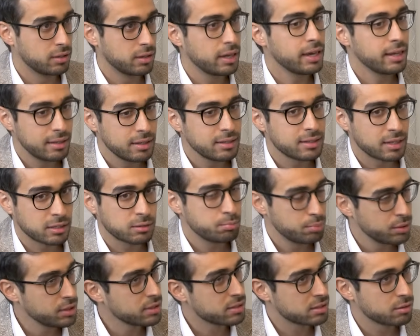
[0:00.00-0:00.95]
It is a
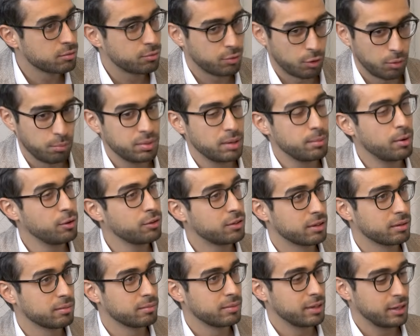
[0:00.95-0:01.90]
spritz from Piedmont,
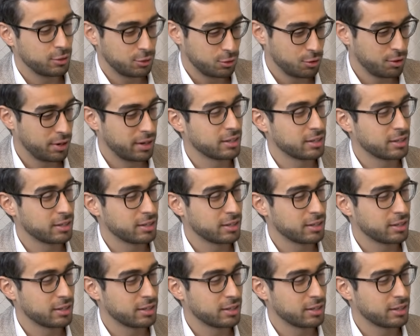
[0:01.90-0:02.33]
historical